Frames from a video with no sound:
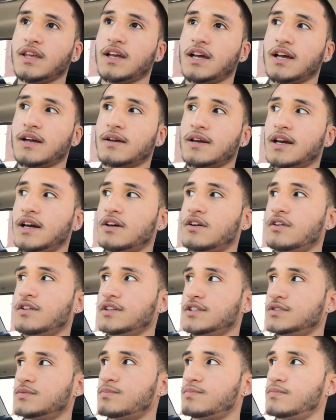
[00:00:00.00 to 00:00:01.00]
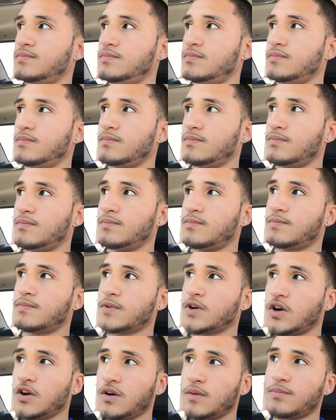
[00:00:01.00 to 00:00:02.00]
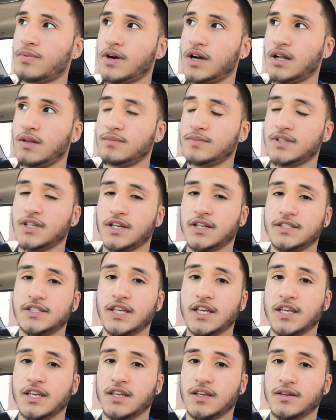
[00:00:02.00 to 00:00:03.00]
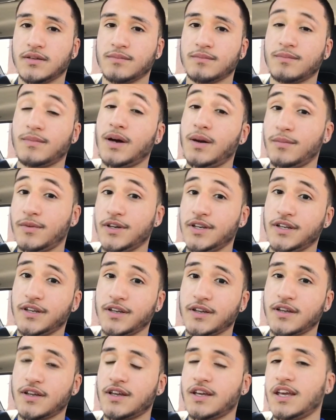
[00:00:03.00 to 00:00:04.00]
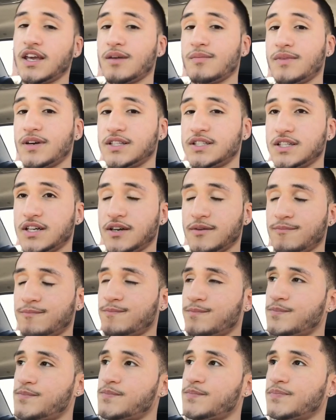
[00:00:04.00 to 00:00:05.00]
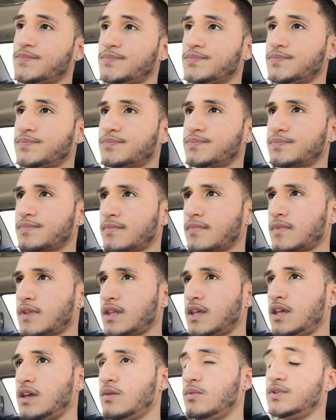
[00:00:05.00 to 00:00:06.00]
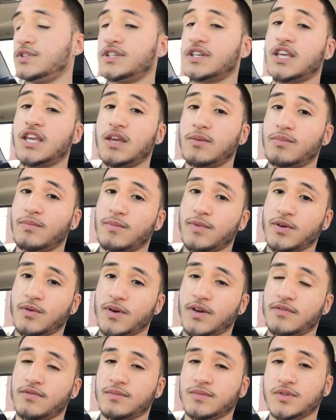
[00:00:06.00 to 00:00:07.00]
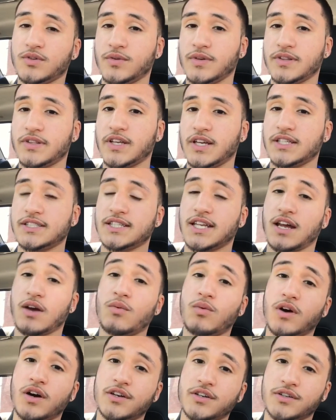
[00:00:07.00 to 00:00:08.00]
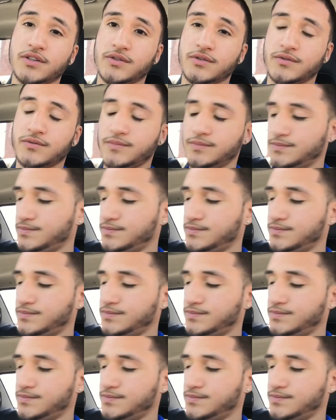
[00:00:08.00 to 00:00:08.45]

I got all these current problems that are taking my money and my time, which are keeping me away from doing things that I want to do.